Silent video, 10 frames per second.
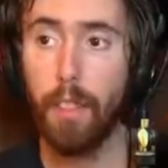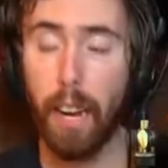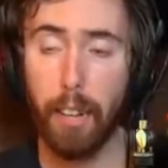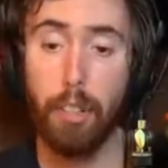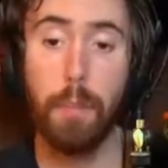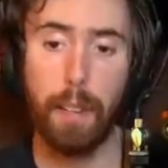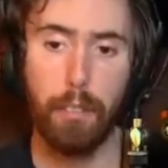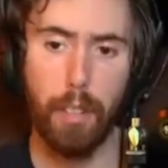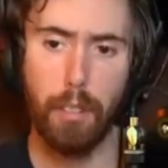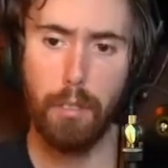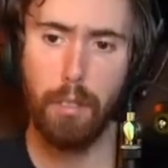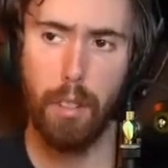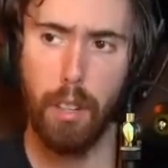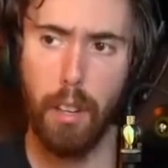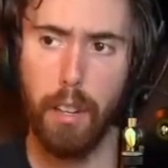That actually makes sense.
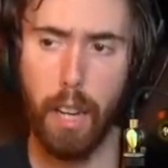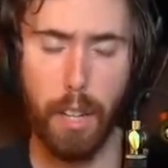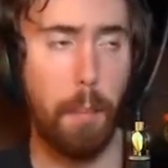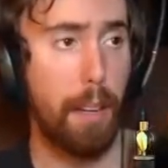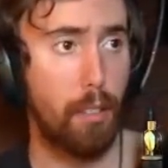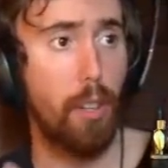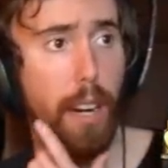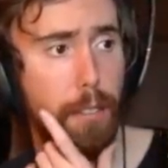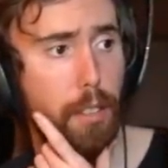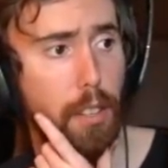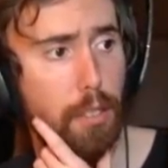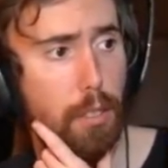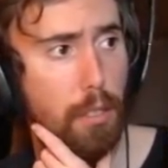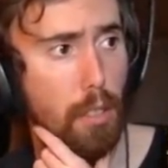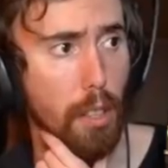Yeah, that makes a lot of sense.
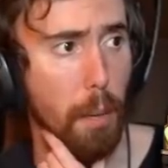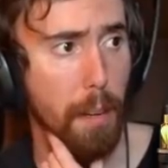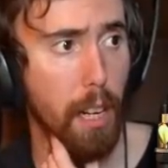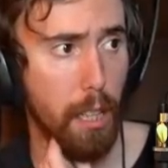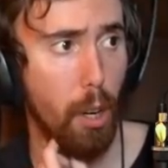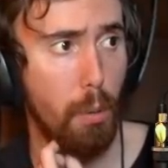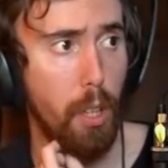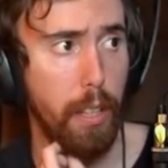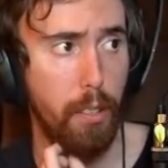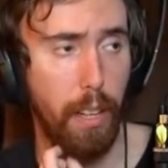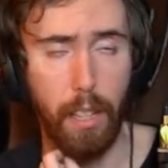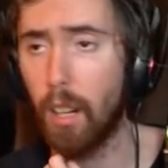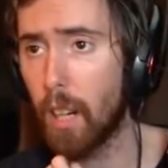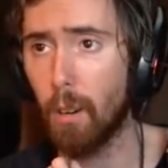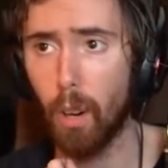I mean, like, no, really, like,
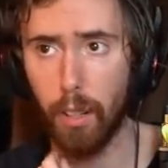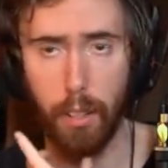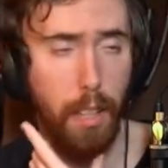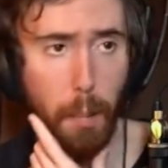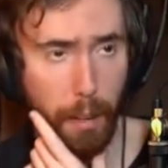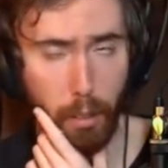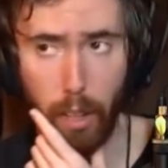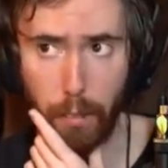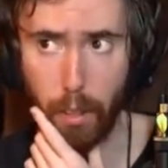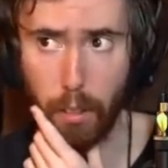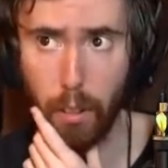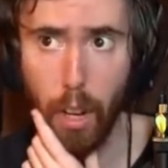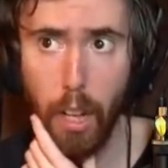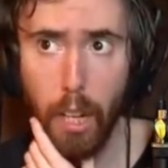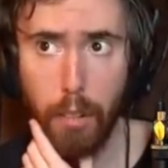unironically, that makes a lot of sense.
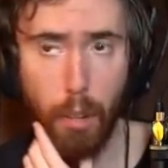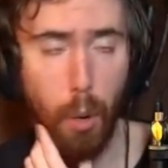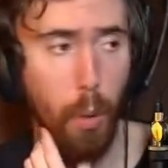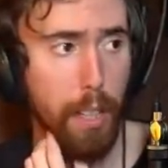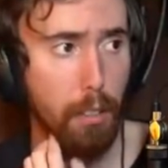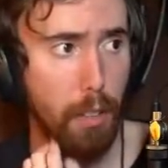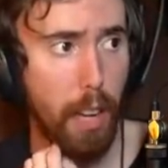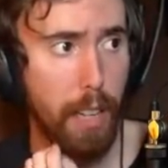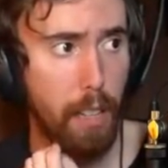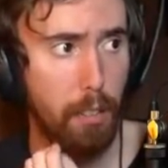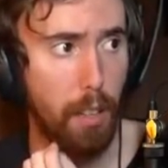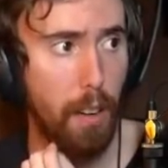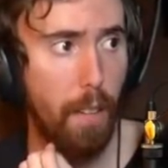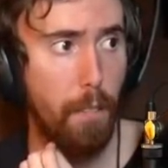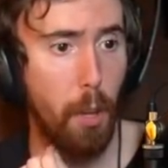So what he's saying is that
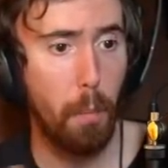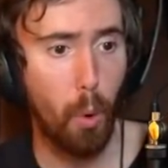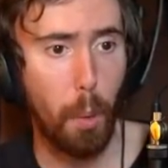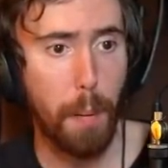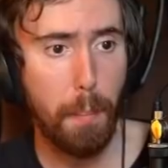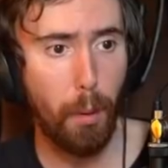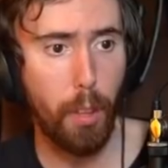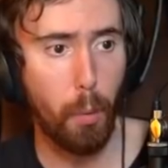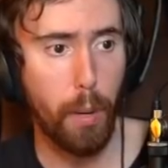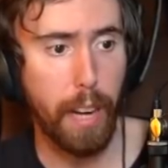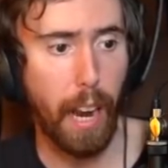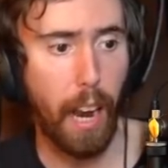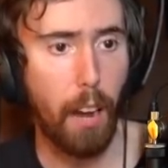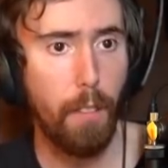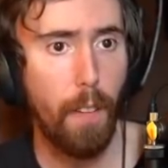the more people that we
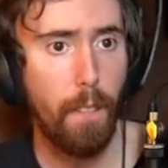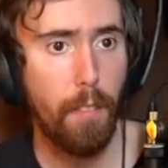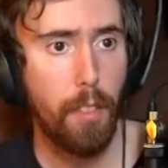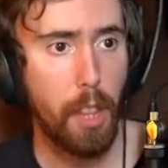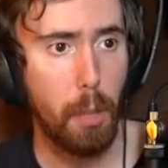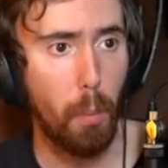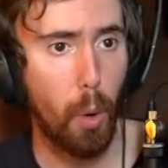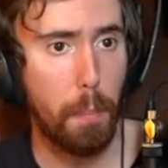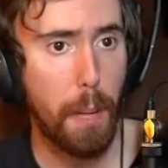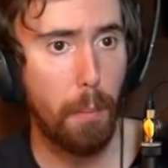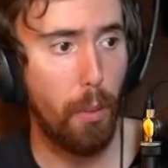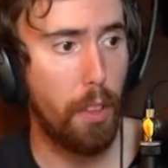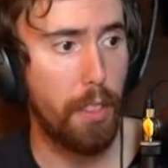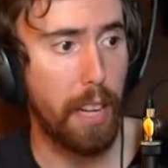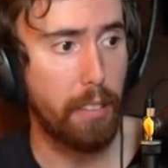have, the more people
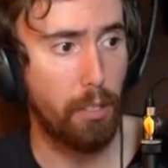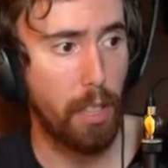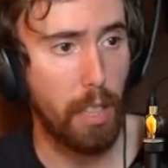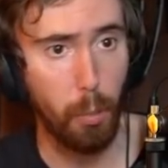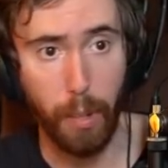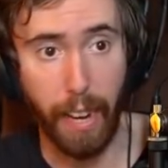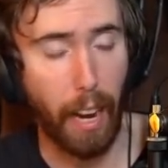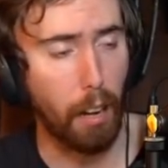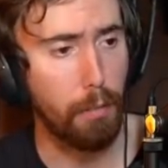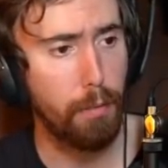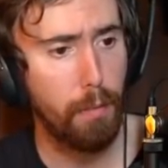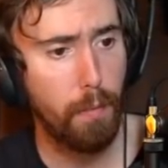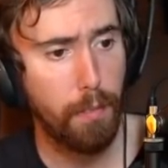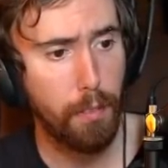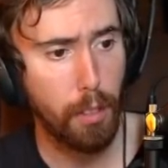that they see that we have.
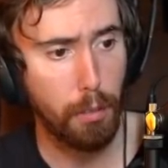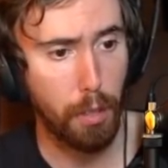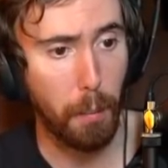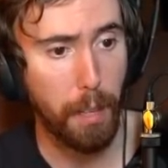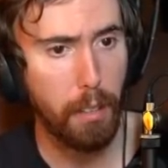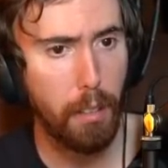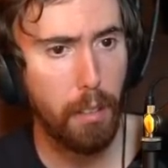You see what I mean?